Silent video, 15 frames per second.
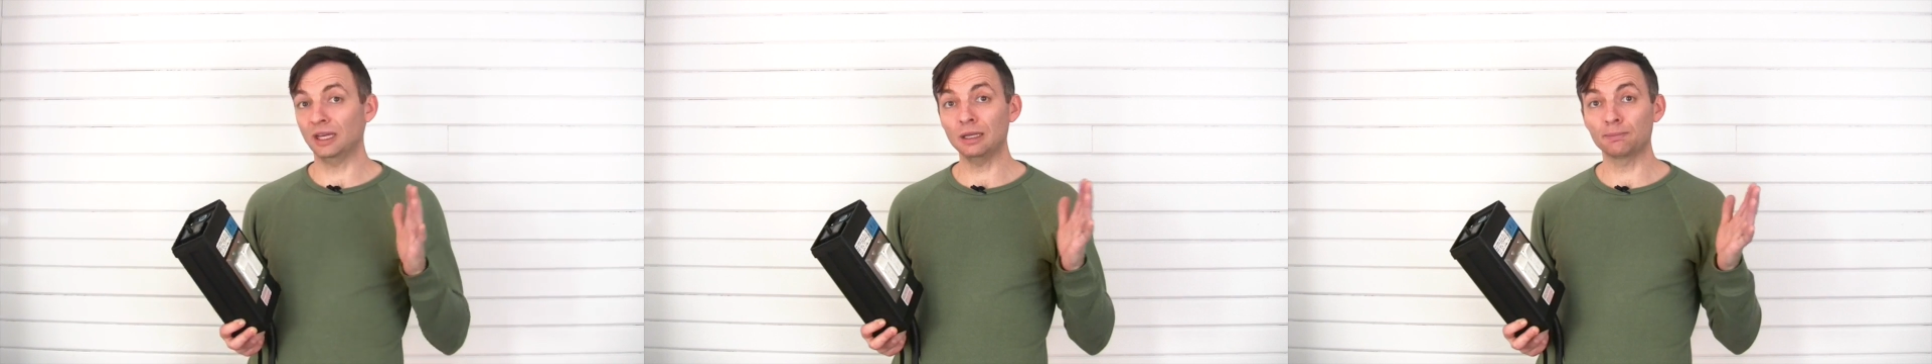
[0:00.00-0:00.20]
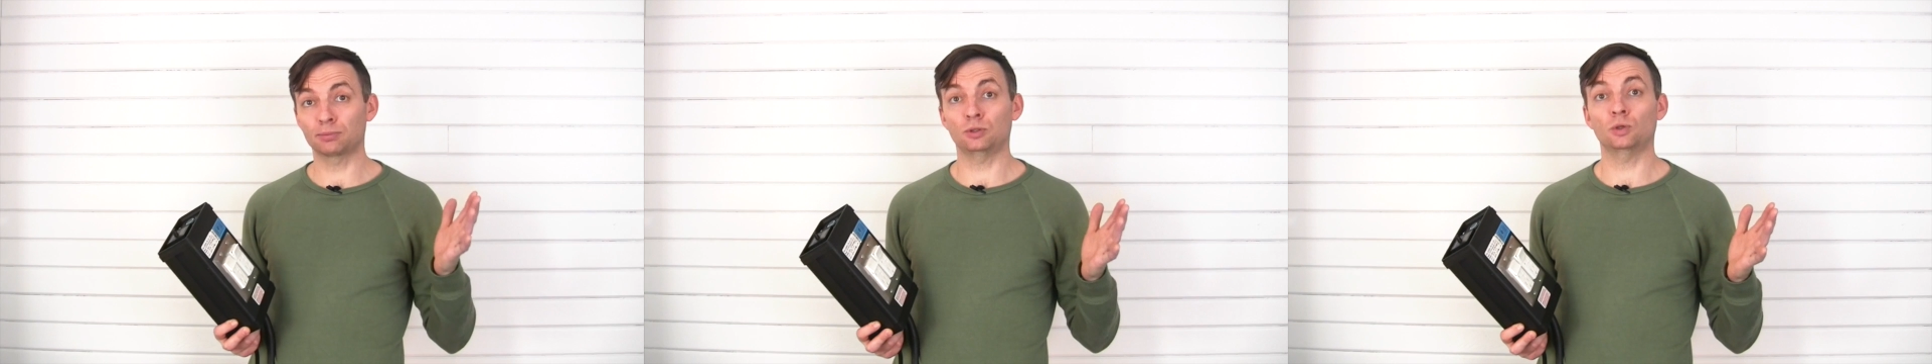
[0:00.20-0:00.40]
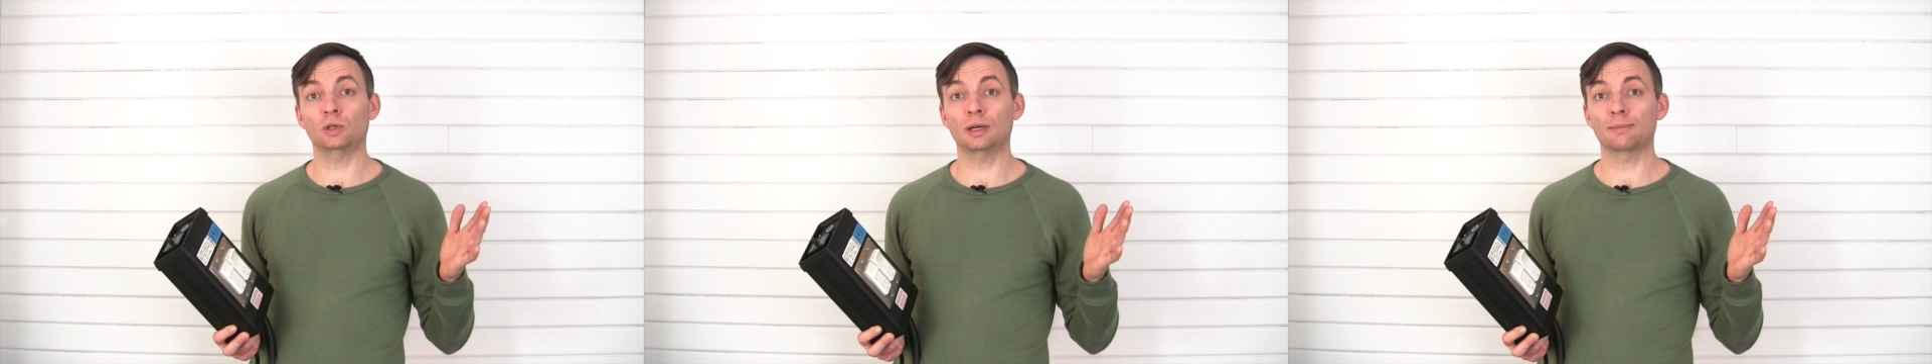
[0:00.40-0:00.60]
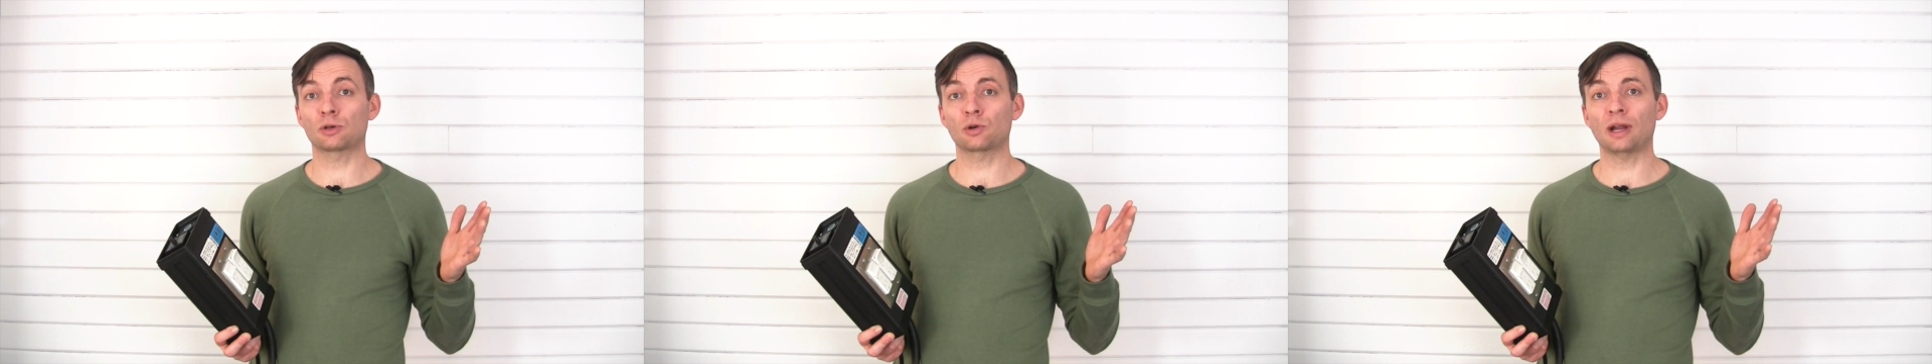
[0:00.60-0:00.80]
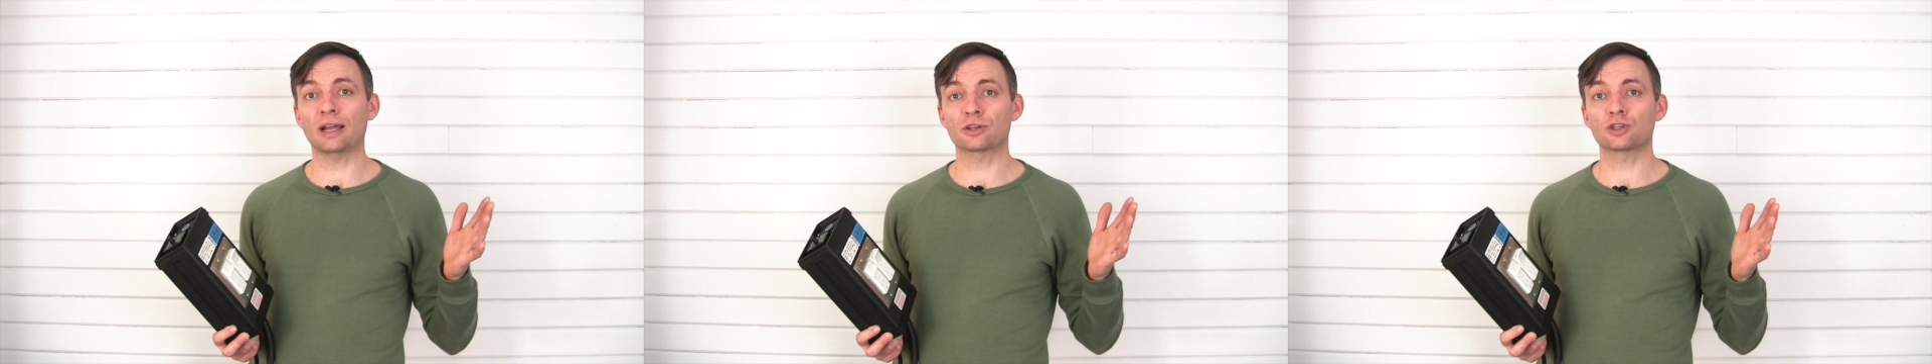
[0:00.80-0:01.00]
any program
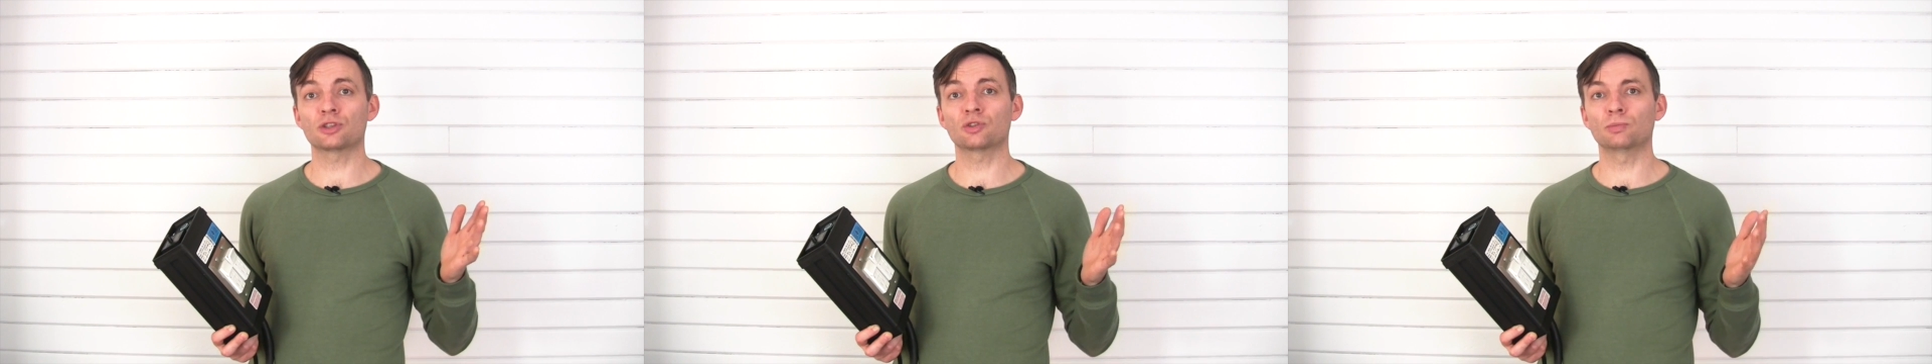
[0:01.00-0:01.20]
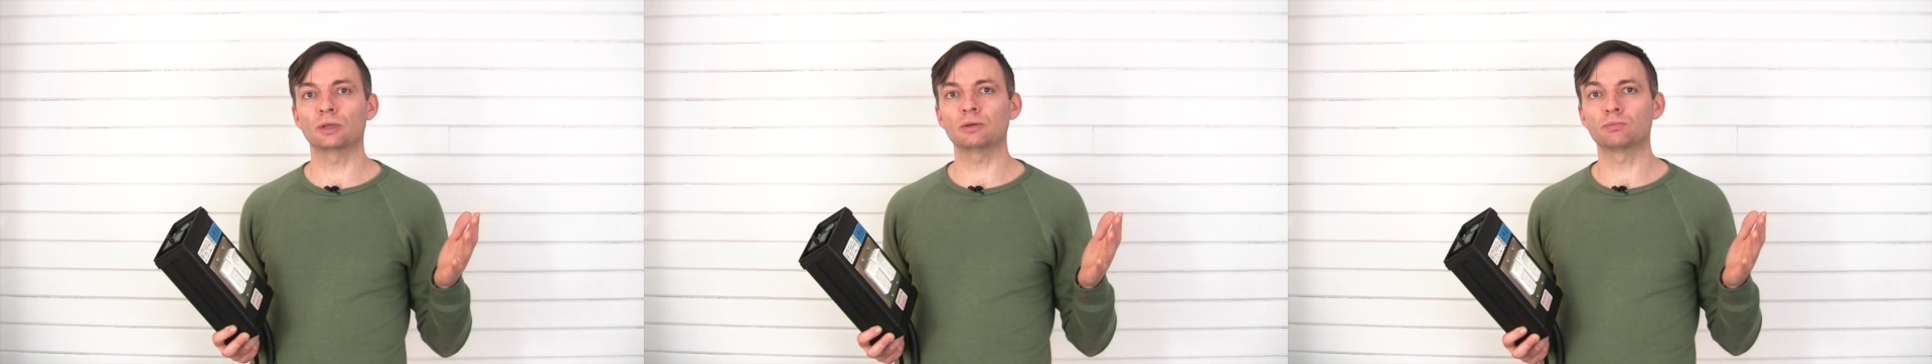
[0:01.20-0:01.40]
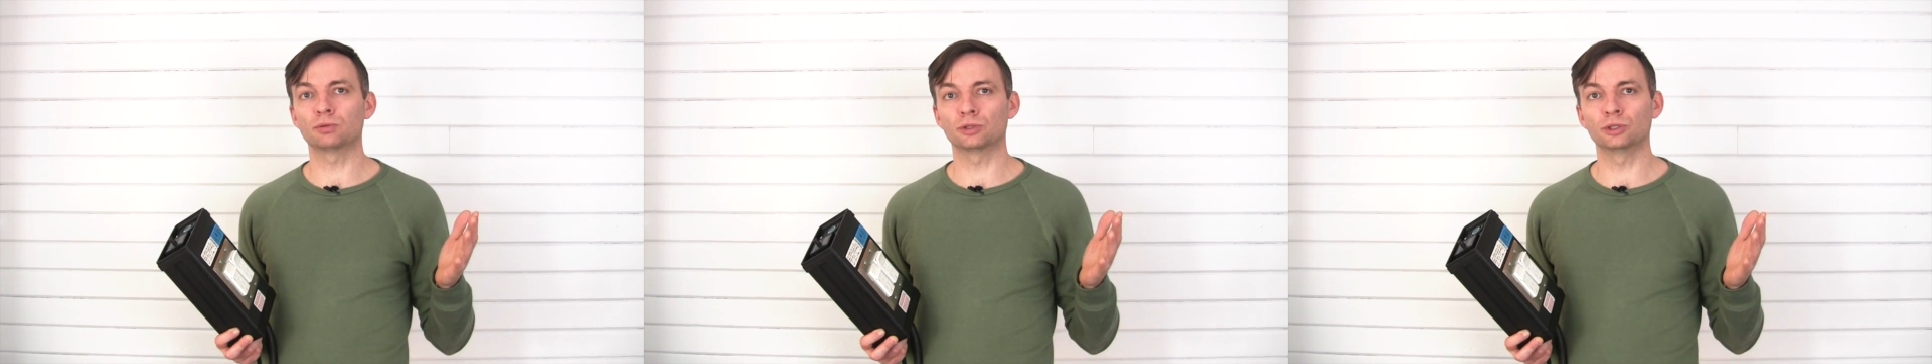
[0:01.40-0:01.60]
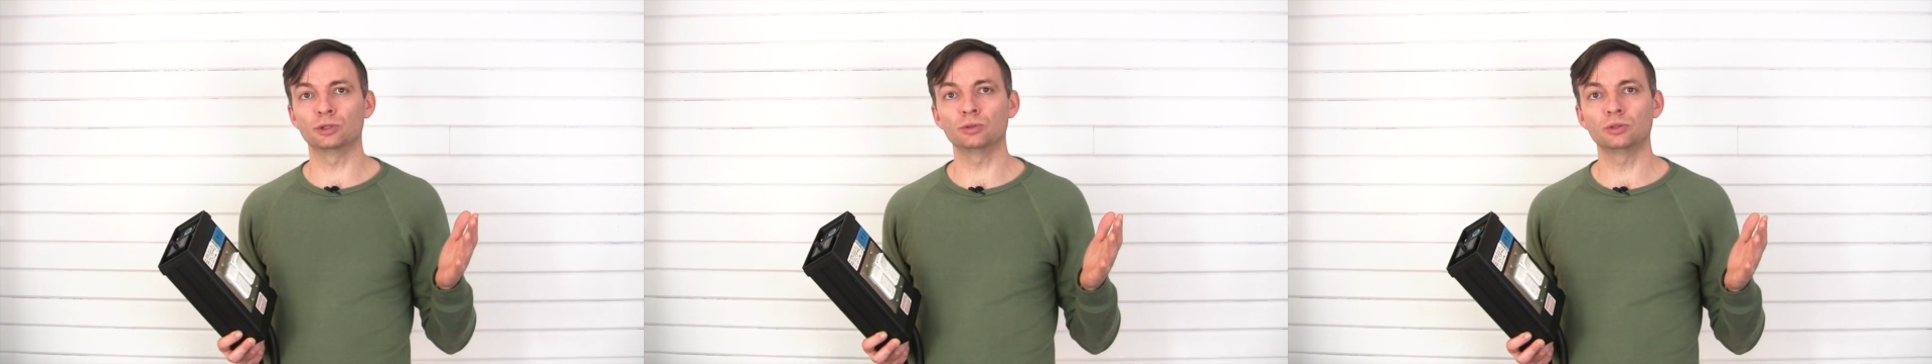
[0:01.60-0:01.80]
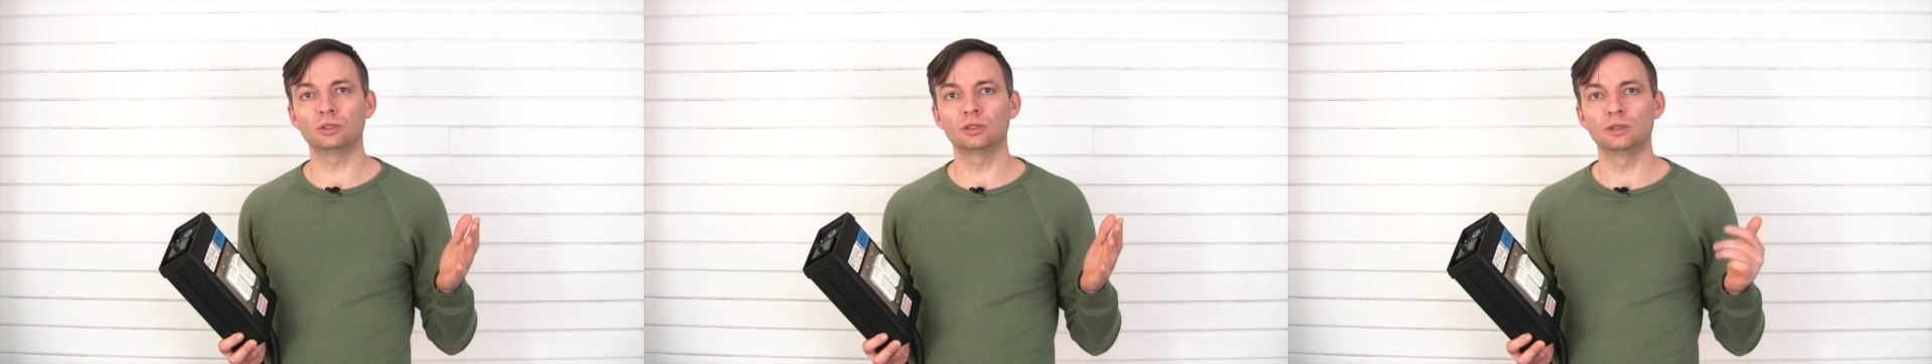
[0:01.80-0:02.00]
crashes
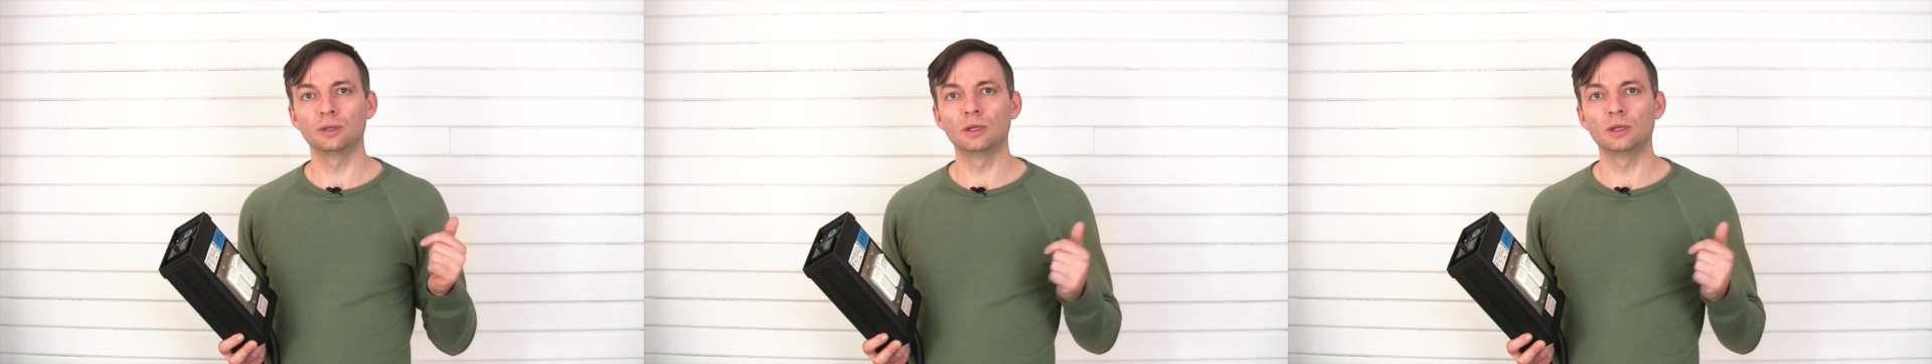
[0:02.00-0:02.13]
mid-brew,